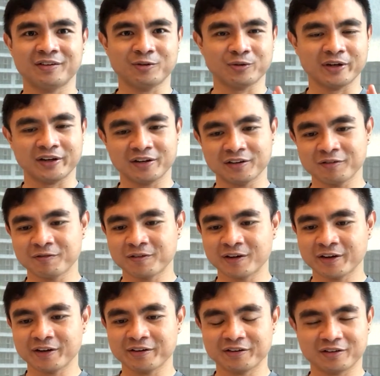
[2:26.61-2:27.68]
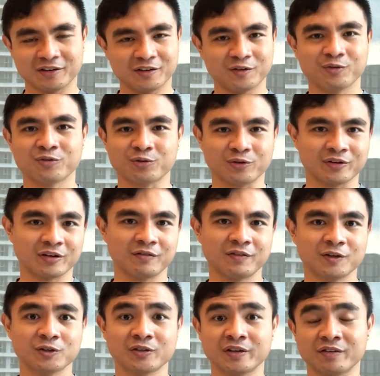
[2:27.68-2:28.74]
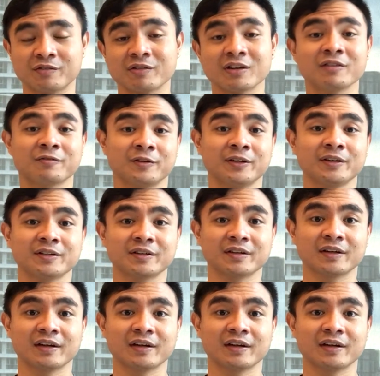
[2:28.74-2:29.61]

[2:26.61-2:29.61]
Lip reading: you identify news or coverage that's relevant,